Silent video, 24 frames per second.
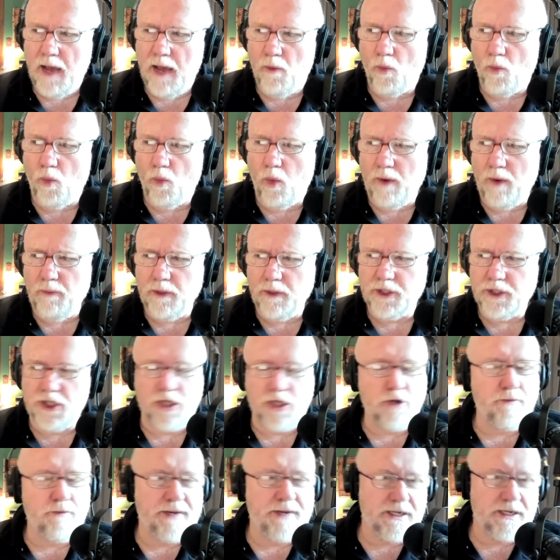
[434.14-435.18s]
what would
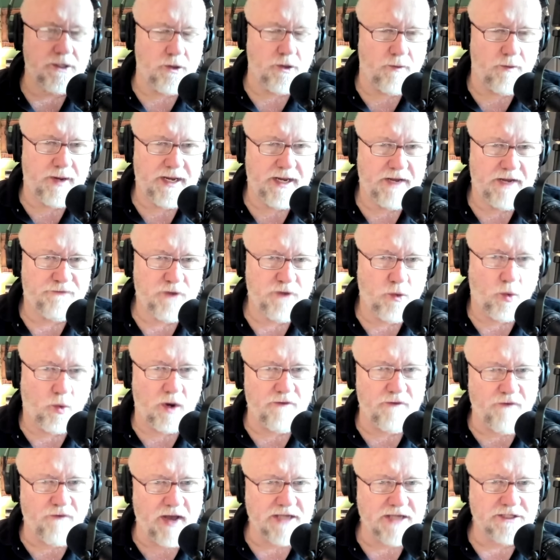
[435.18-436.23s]
you be doing if you were
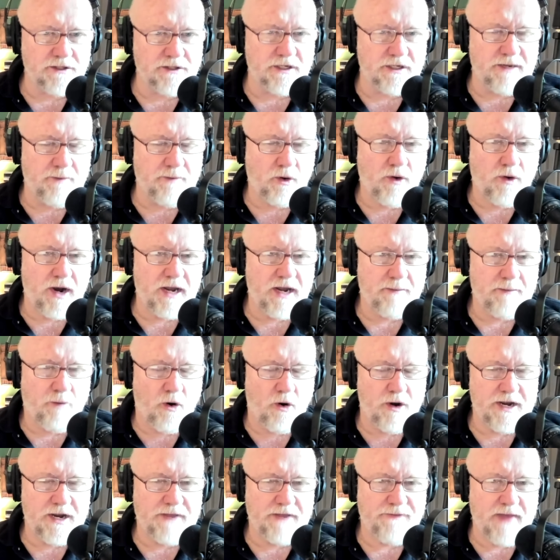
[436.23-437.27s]
advising the Democratic
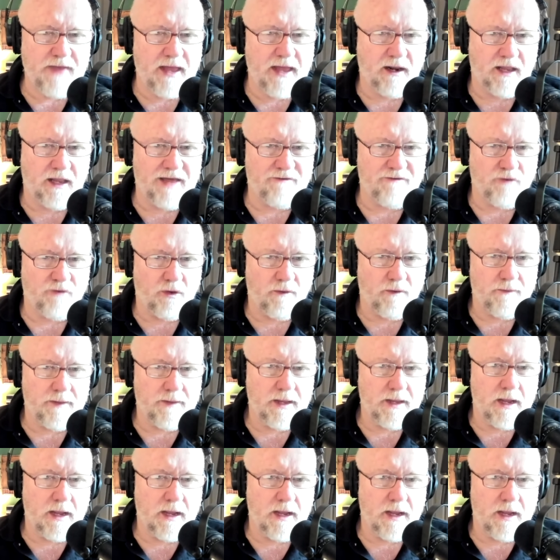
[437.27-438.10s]
Party at that level